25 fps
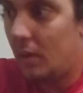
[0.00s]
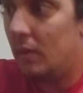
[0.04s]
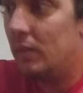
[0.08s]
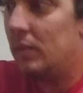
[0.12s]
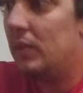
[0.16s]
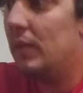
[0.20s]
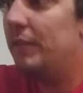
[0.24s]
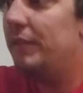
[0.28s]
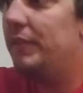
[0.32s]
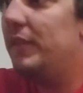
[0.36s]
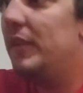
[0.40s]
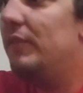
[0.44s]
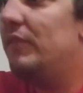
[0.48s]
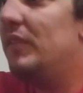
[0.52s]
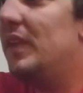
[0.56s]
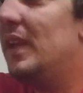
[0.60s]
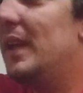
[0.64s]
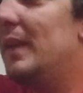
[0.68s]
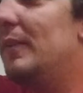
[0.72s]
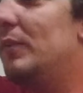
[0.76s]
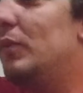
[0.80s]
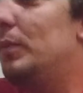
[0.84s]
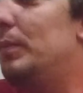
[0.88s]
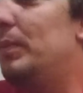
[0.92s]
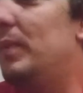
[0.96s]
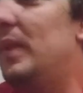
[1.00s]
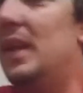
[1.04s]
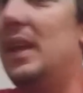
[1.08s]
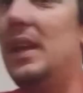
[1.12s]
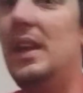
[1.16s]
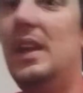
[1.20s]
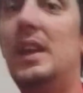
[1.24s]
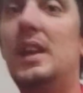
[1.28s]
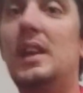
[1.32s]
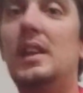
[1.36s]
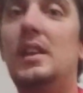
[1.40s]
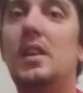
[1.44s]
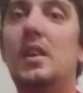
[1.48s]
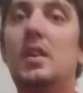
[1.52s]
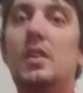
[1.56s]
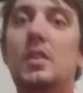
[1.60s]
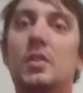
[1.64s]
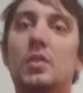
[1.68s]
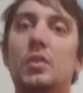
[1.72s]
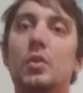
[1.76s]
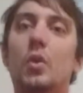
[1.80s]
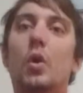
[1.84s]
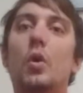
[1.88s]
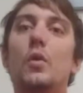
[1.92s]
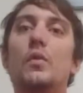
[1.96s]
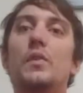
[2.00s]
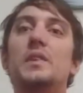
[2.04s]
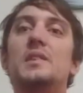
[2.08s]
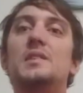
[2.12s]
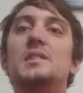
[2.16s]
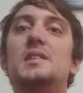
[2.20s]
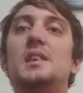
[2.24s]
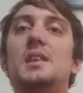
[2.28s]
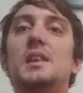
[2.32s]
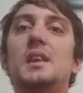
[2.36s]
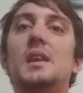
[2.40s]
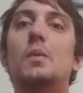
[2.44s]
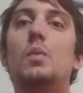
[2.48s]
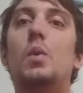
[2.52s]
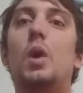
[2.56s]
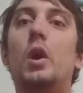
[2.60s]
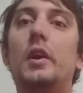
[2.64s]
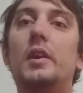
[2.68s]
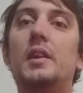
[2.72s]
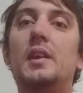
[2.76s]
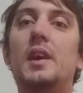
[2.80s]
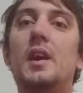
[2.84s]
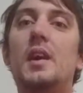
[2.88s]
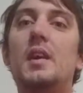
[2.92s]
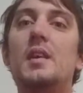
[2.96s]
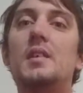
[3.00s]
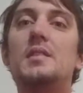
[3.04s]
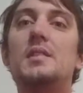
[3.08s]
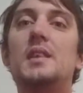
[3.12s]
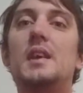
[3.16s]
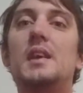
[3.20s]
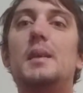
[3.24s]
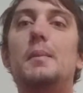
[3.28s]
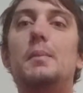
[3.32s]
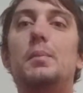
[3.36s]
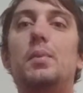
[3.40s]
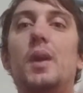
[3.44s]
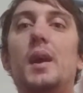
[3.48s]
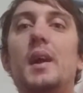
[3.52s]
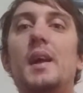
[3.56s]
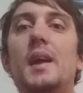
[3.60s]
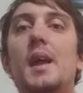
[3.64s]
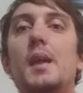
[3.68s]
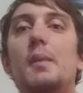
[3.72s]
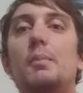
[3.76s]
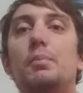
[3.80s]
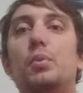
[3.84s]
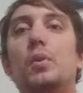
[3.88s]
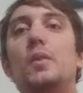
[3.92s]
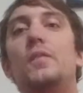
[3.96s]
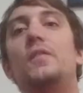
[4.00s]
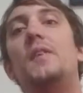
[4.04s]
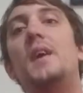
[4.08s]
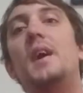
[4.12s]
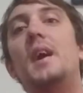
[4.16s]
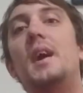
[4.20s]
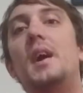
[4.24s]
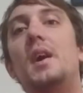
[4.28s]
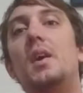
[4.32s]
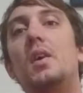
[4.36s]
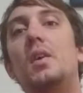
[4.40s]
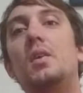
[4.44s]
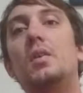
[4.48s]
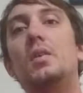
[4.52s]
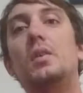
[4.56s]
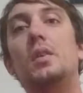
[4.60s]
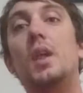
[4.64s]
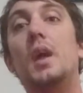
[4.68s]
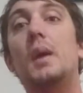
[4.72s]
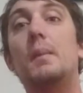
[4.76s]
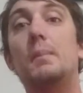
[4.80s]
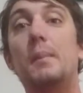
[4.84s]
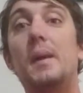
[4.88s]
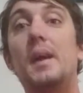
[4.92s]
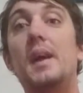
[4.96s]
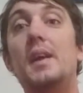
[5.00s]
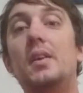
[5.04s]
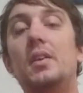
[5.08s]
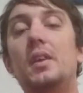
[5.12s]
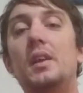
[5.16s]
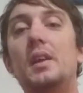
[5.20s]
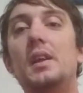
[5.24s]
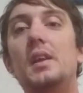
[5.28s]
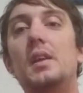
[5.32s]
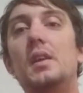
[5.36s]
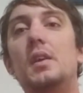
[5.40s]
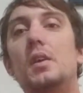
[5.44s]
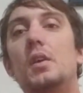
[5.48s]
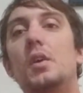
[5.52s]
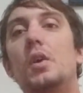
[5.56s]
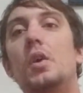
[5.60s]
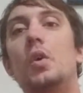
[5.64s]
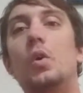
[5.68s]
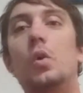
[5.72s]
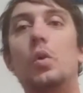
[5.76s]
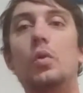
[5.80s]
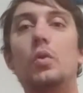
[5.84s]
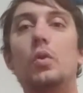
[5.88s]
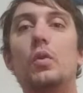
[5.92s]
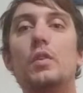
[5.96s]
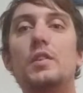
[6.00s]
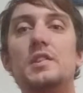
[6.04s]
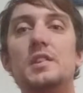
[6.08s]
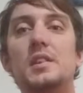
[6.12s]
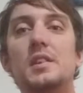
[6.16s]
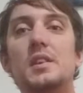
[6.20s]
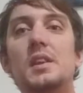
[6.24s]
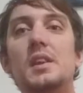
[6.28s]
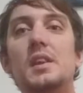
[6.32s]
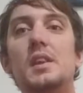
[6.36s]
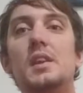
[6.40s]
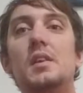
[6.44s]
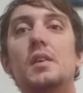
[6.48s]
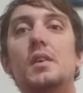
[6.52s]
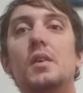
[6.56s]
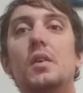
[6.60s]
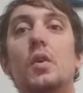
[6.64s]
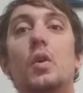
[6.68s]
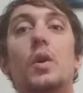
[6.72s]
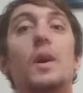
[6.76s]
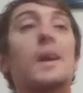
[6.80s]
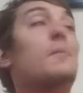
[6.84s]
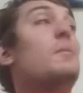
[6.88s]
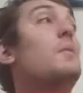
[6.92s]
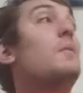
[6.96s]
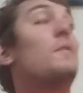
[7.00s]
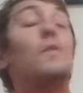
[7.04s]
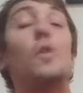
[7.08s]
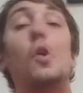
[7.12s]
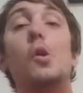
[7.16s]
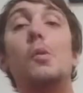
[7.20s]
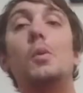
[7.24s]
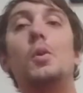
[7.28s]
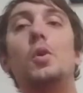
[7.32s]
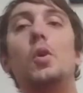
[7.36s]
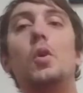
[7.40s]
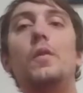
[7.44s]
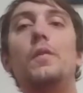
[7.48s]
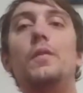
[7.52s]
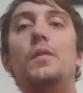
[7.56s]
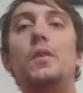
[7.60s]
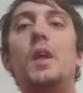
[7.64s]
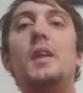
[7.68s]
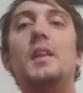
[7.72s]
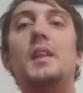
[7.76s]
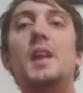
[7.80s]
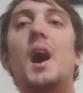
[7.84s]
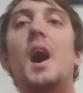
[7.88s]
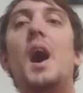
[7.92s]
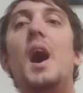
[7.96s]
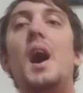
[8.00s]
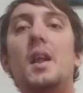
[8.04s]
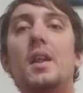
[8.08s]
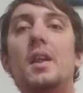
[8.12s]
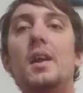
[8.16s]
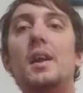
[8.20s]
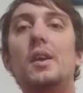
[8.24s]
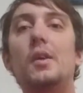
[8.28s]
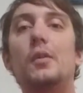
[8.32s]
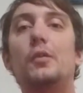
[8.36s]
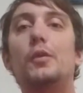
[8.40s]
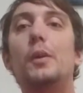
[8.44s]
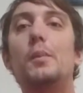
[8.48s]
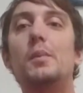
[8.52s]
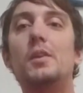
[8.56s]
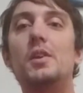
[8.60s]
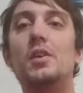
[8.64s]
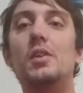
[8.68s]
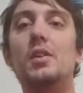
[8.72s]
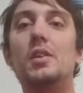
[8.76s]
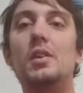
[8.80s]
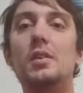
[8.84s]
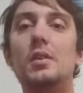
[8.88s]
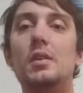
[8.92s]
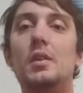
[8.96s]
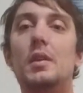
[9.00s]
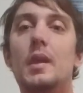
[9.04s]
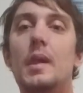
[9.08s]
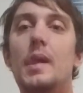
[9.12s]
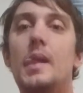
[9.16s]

the 5th team would be the Northern Sydney Waratahs. They can play out of Brookvale, like Manly or North Sydney, or even further north, like the heartland of rugby union. And